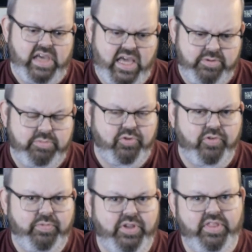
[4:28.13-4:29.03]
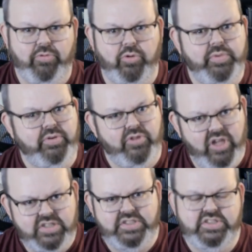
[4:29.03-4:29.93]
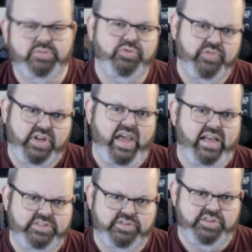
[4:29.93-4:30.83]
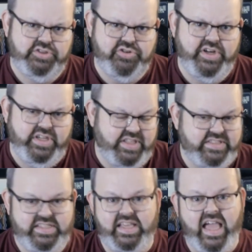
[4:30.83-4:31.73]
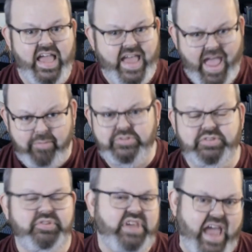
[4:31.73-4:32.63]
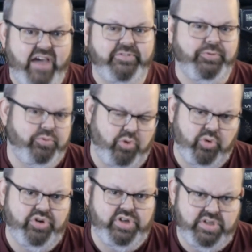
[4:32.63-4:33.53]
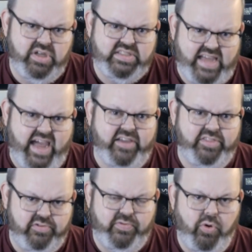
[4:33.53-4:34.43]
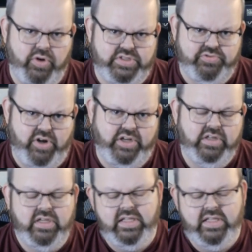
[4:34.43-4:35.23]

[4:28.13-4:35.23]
enemy movement, they will be reluctant to move into hazardous terrain unless they absolutely have to in order to attack their focus, right?